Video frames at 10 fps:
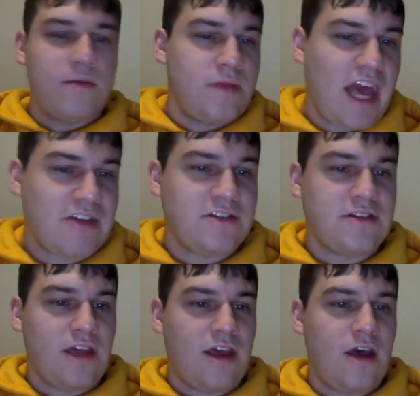actresses
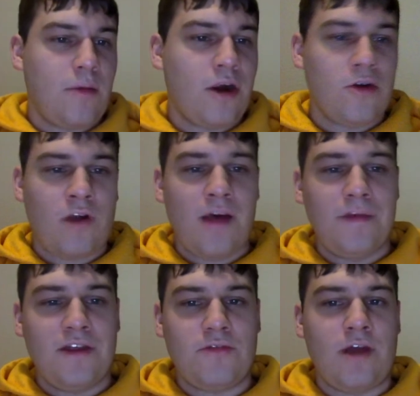like Margot
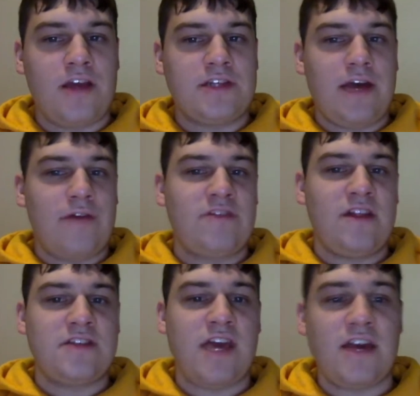Robbie on the rise now after
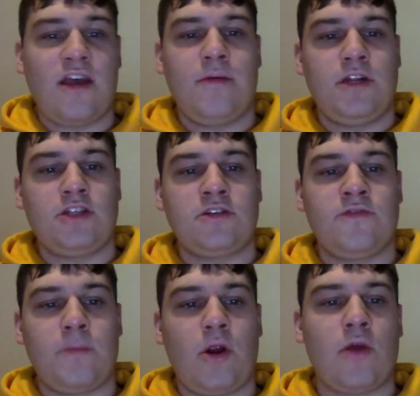that SAG nomination
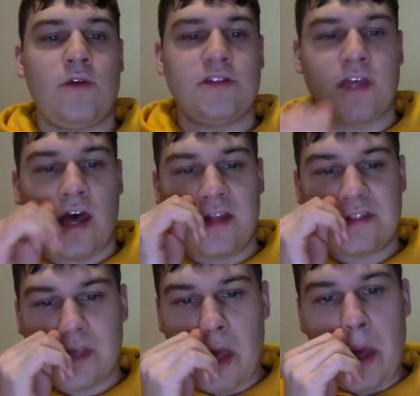for Mary Queen of
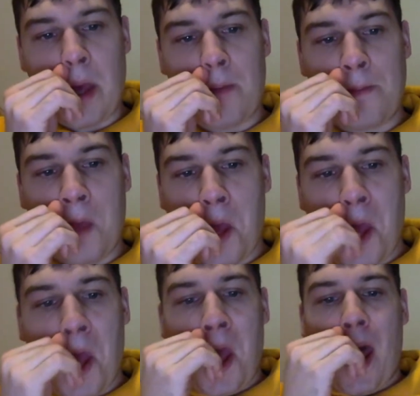Scots.
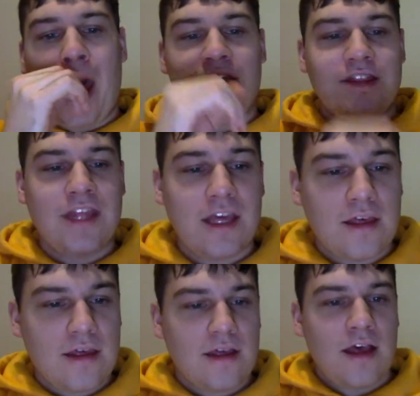I
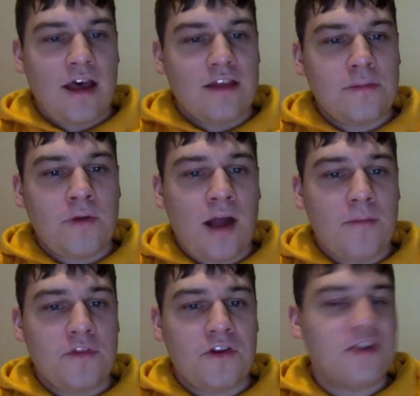think the
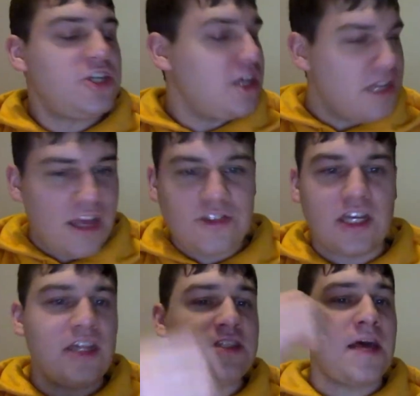problem with her is if she
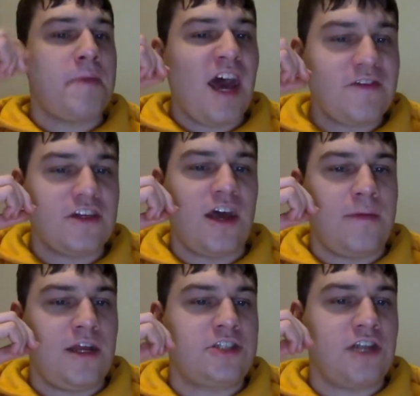gets that BAFTA
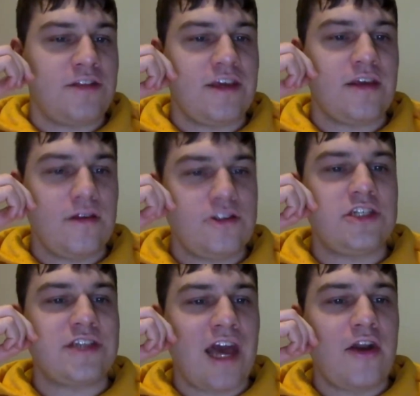nomination, I think
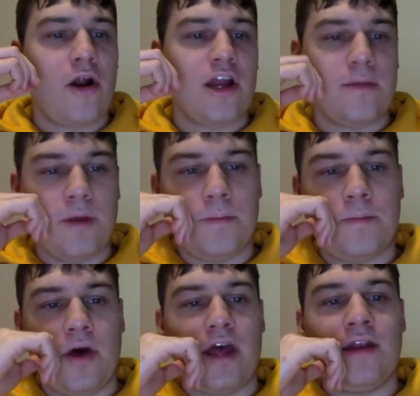she's got an argument.
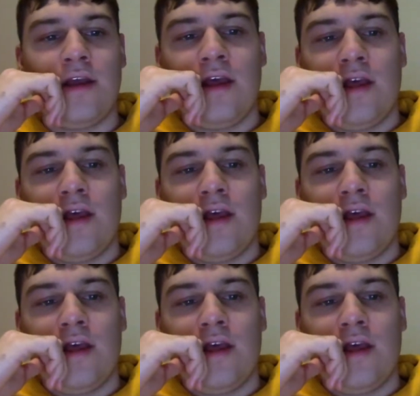But